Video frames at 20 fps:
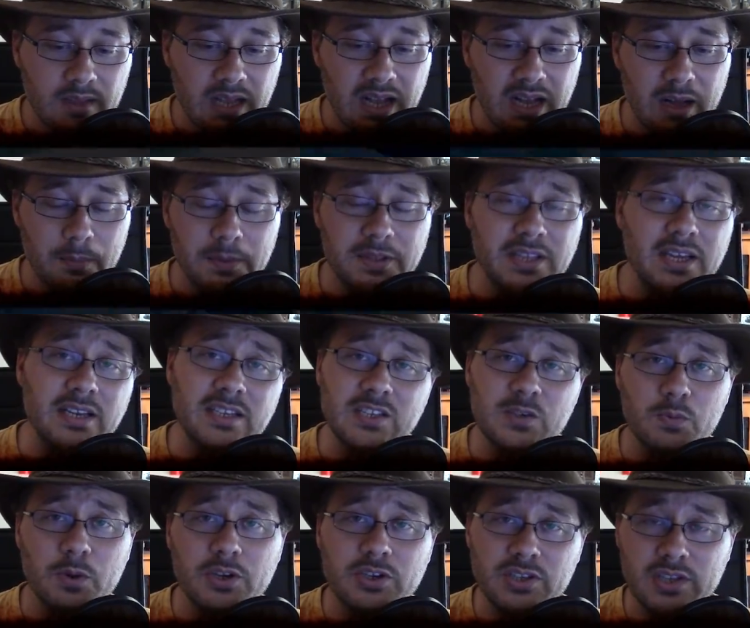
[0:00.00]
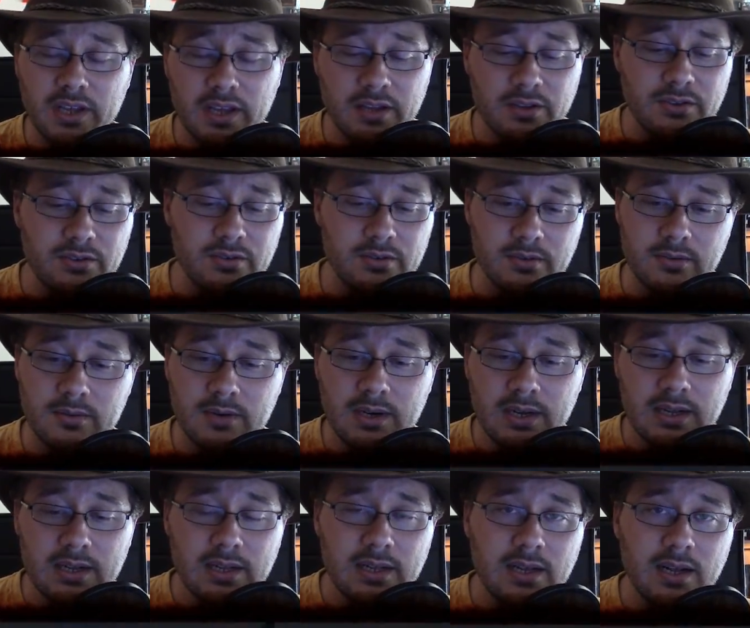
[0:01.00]
But then he switched into
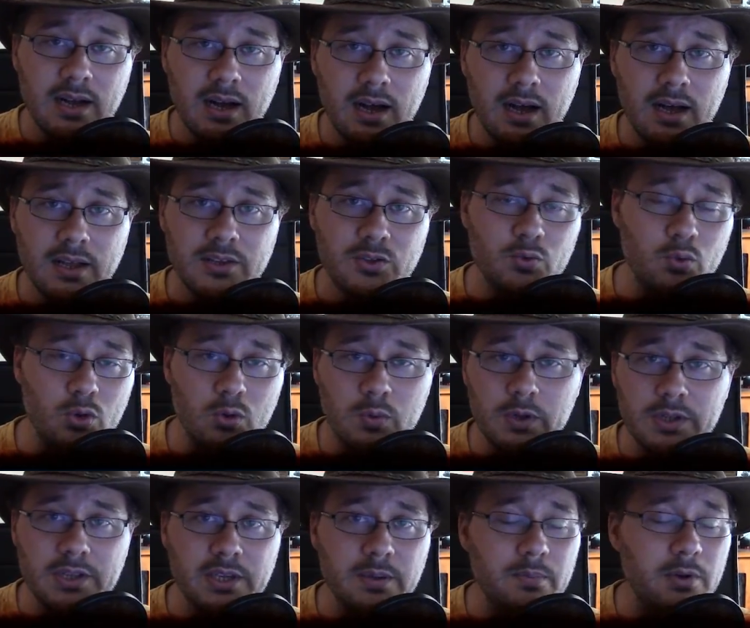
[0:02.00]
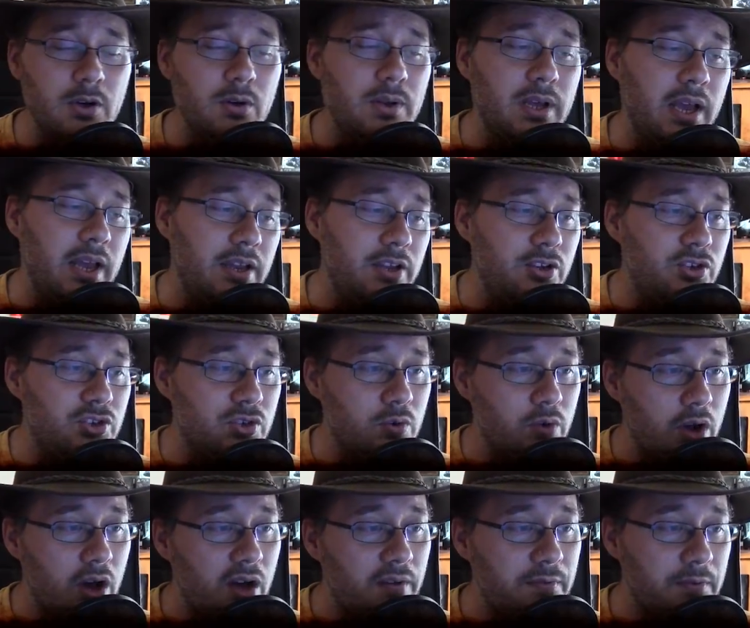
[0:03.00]
dual wielding mode, and he
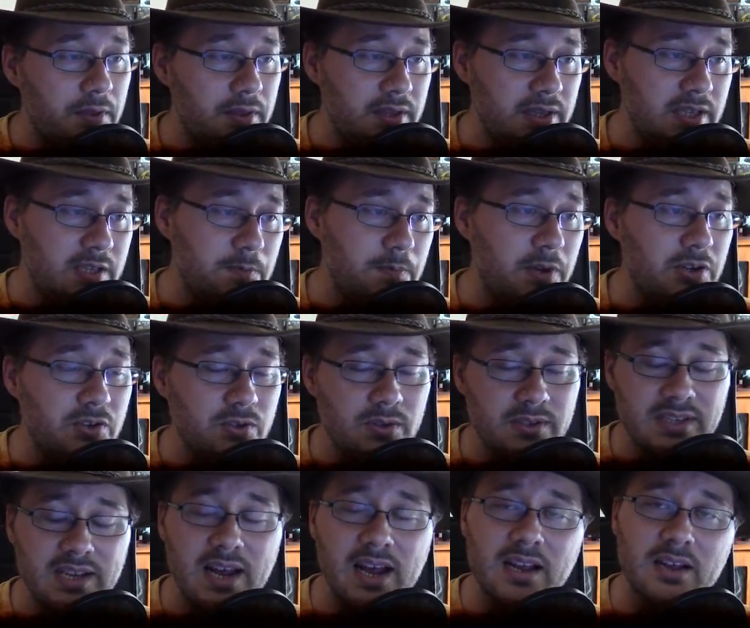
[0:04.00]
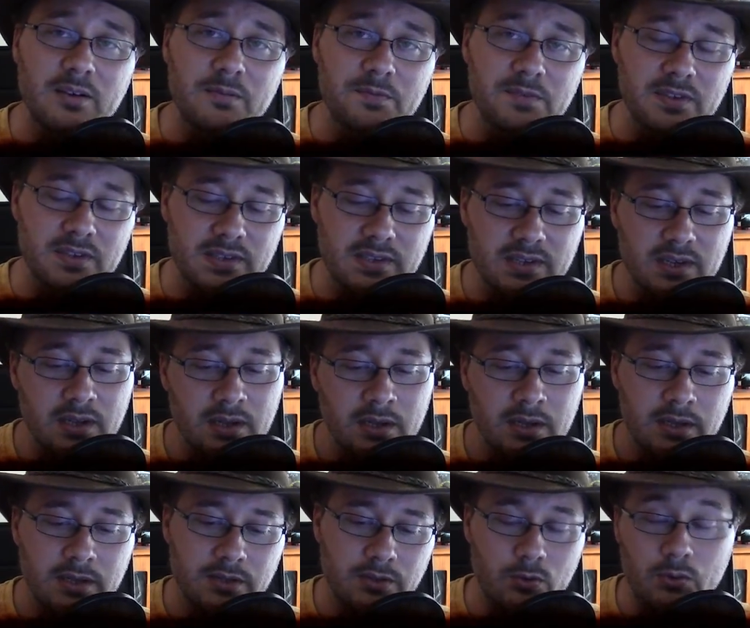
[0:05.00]
showed off the special attack of this
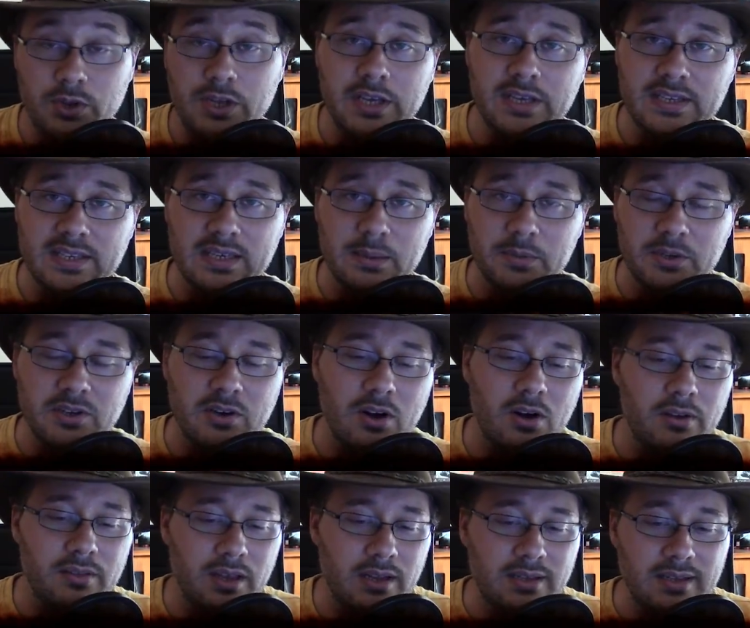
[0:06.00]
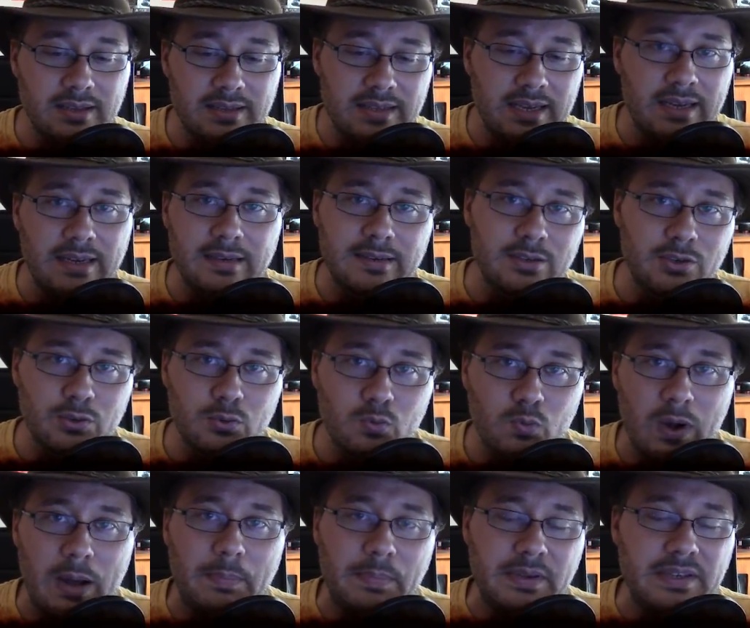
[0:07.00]
unique scimitar that contained two
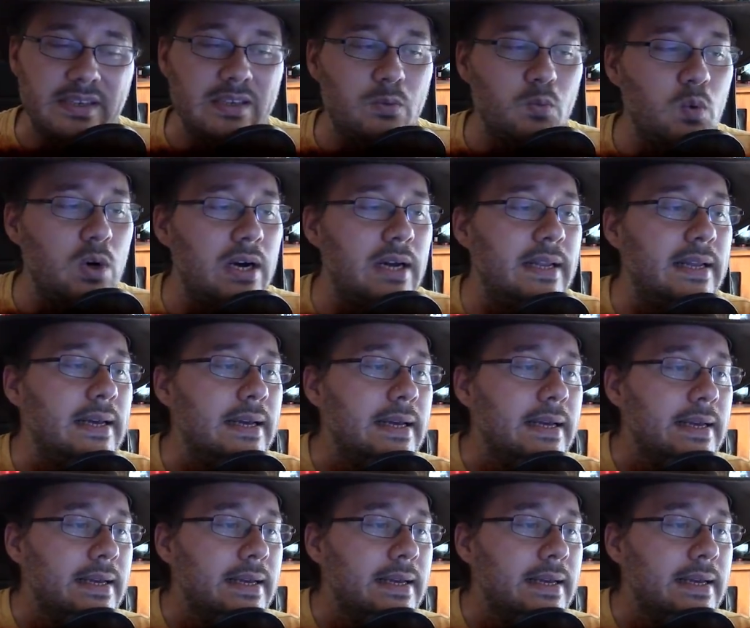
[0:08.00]
weapons in one.